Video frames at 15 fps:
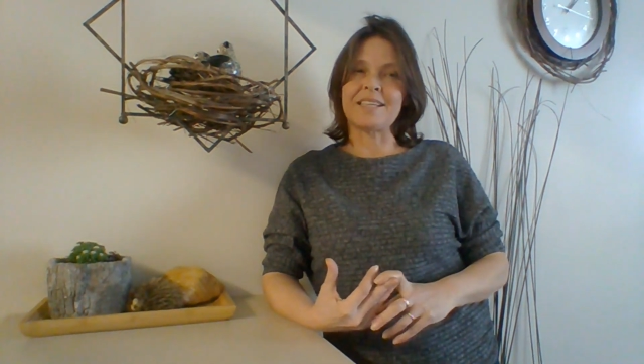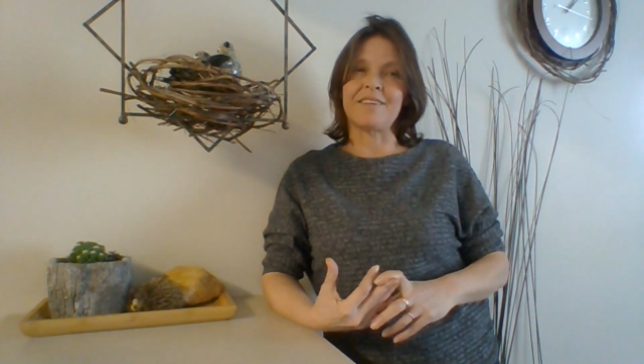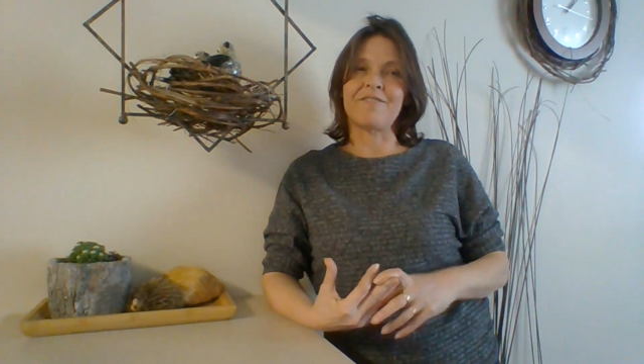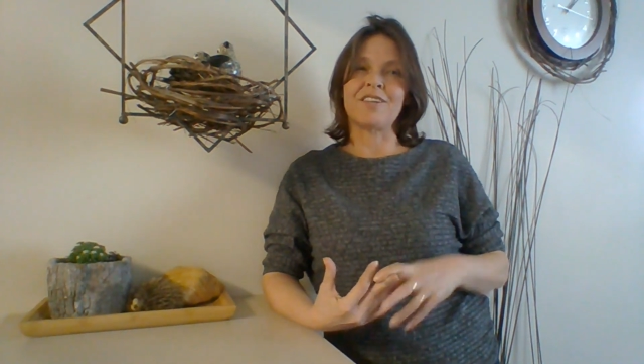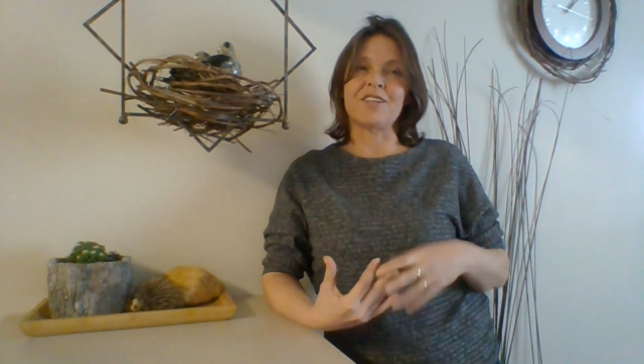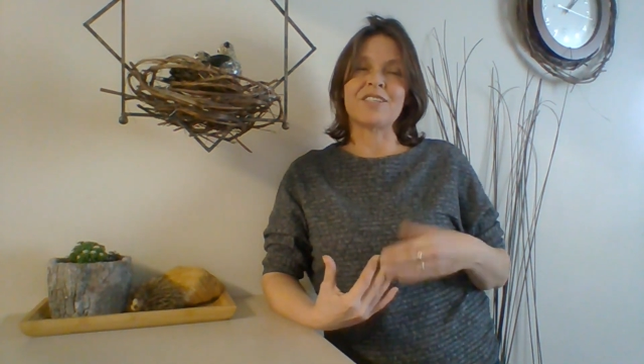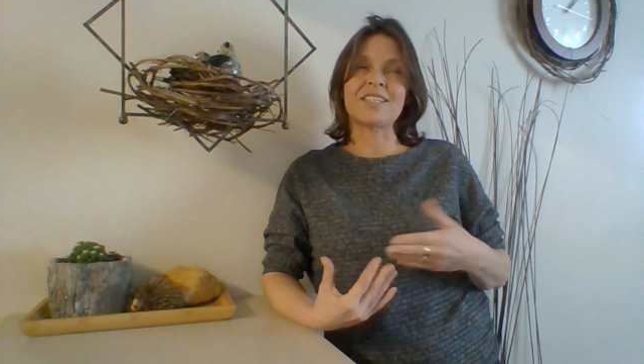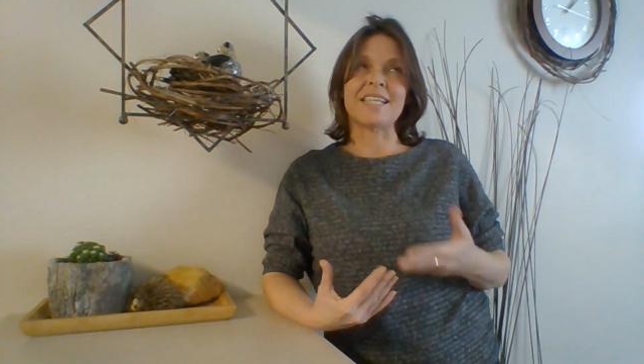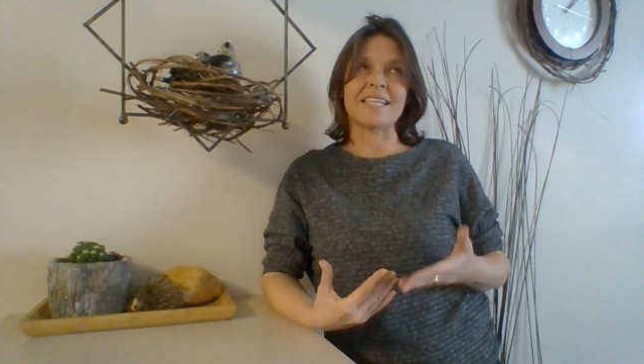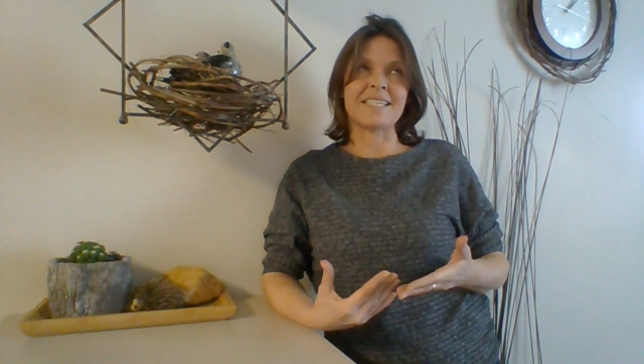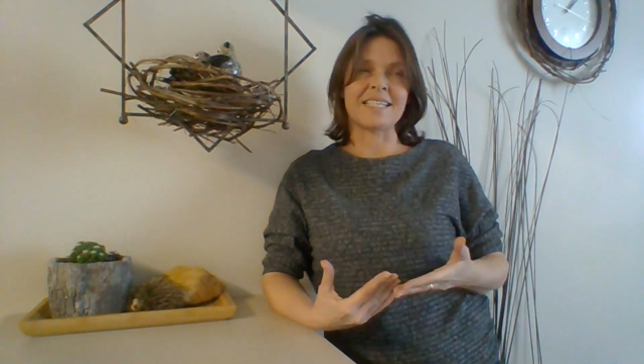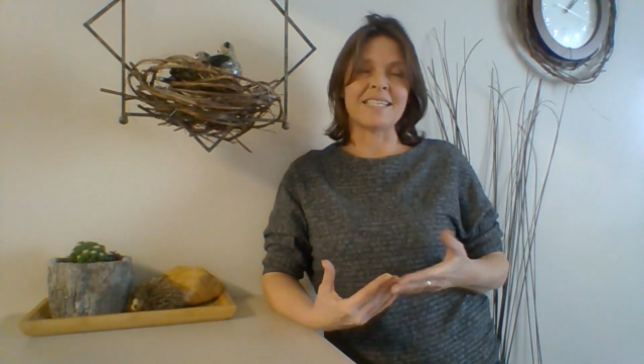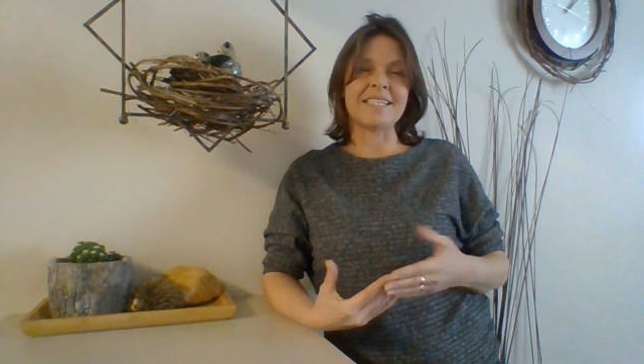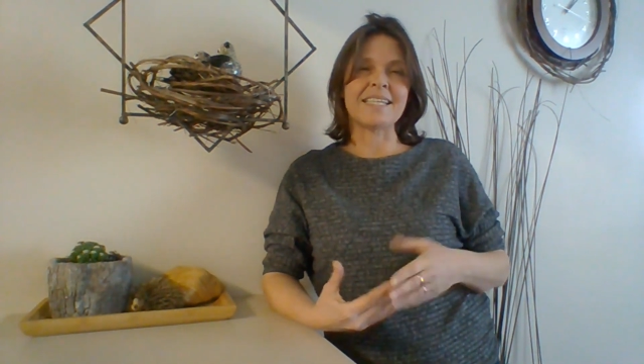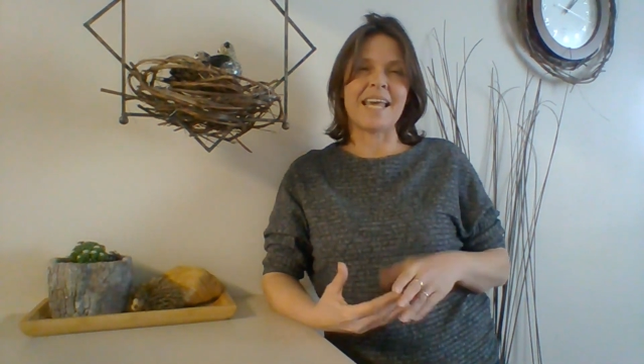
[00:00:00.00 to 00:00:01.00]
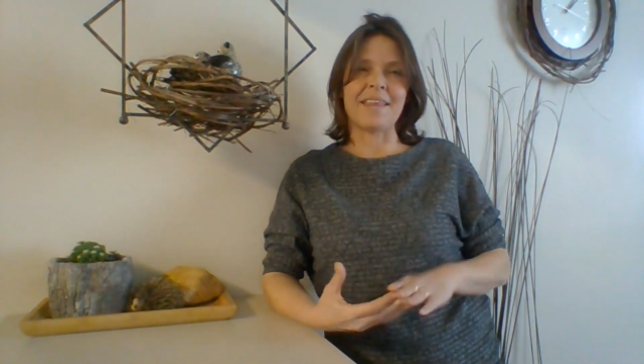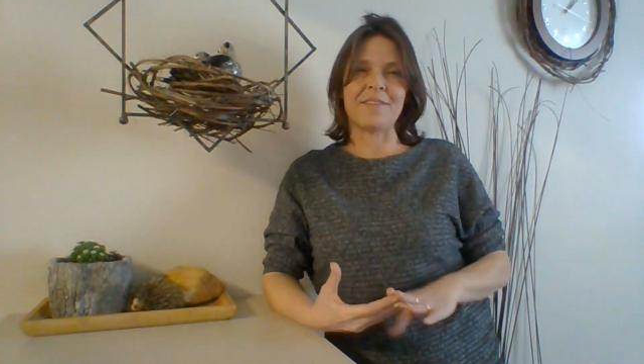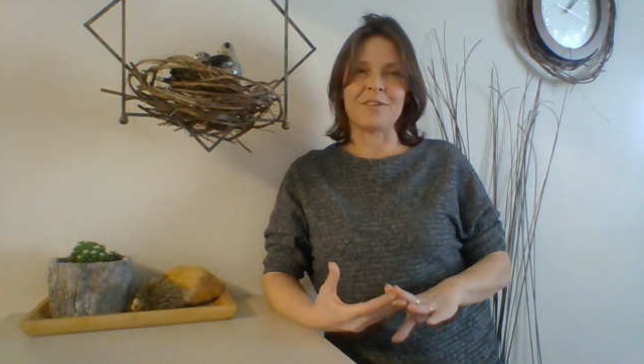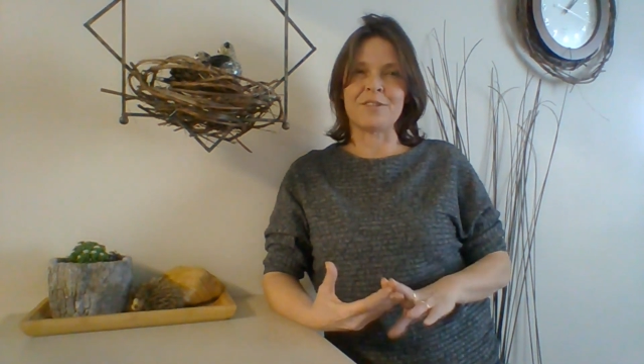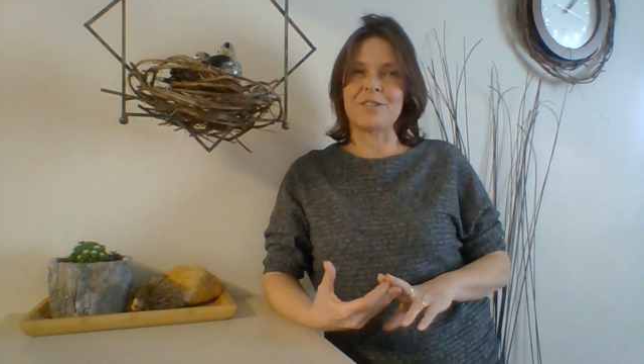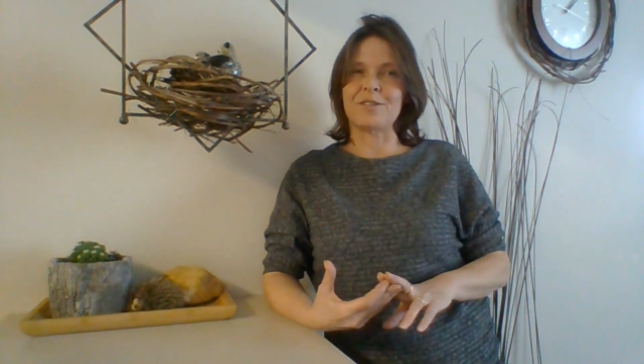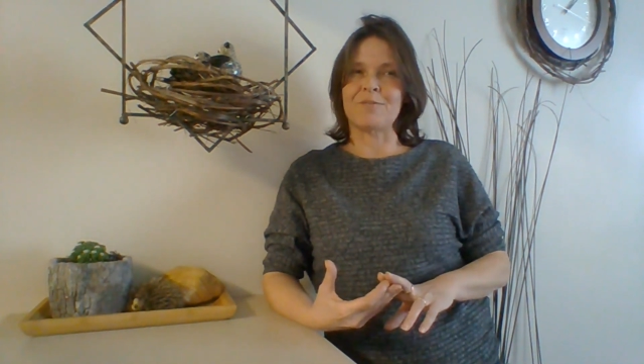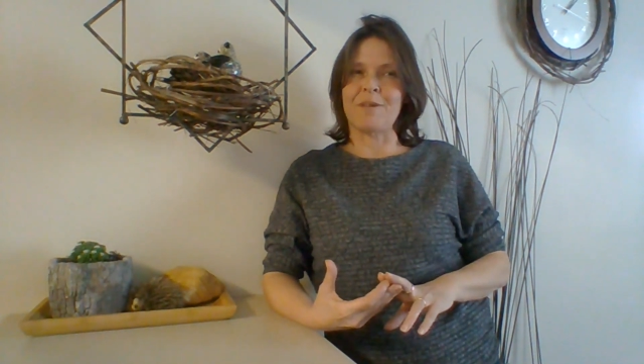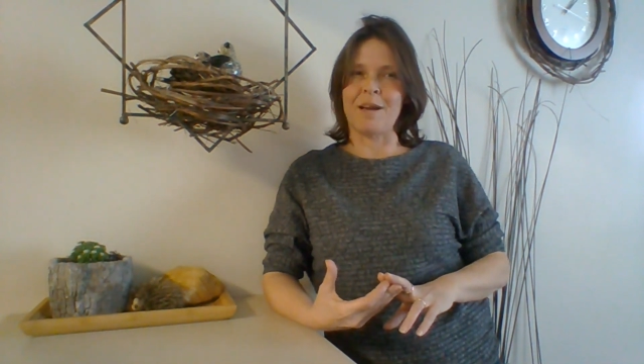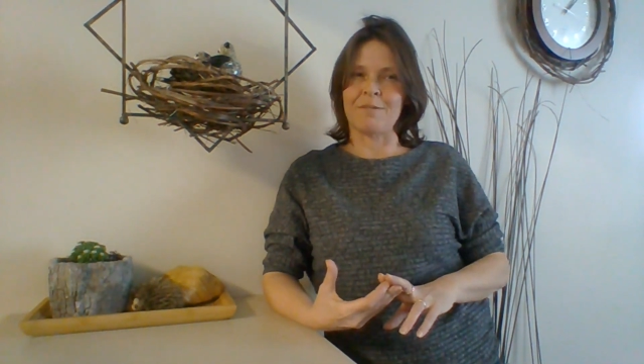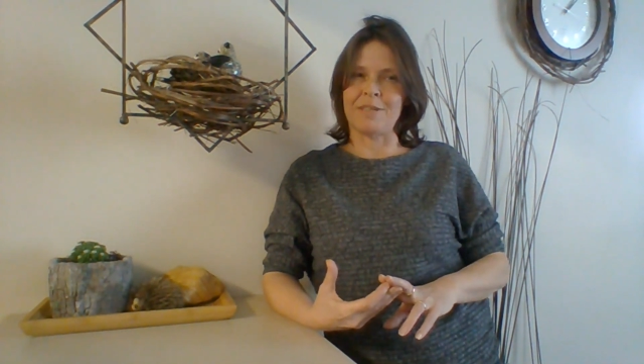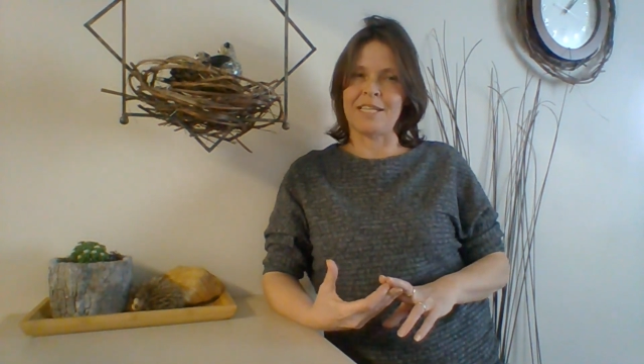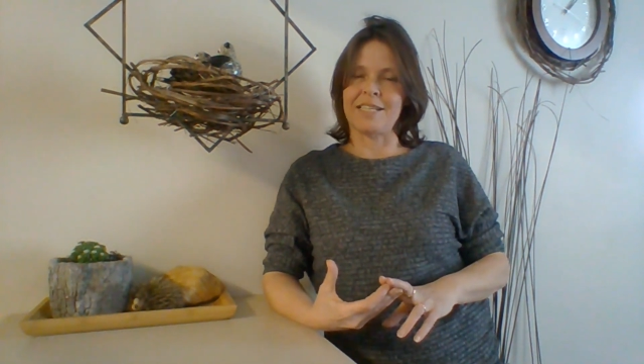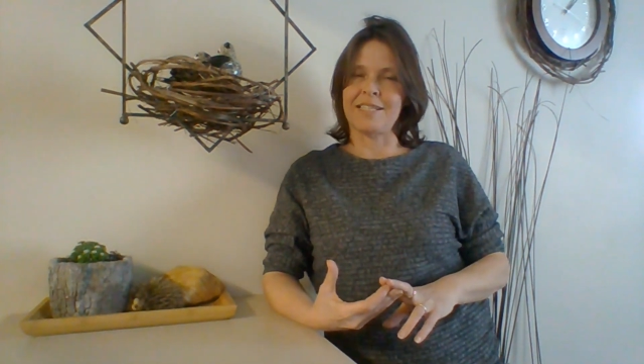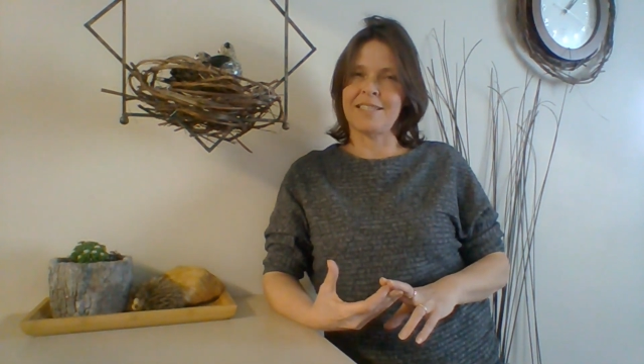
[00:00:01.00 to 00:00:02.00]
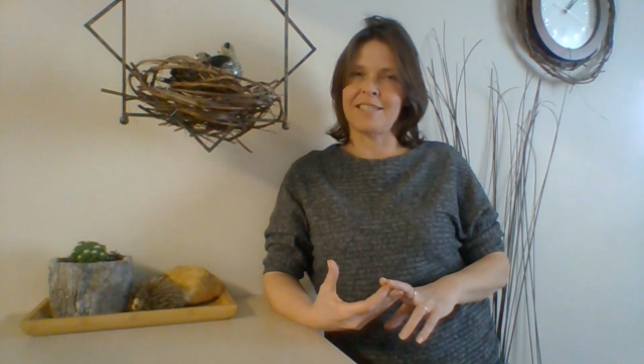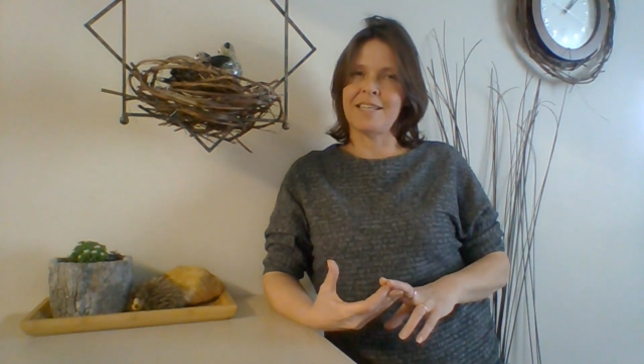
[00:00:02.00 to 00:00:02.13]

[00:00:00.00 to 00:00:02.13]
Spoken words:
of their senses and their surroundings.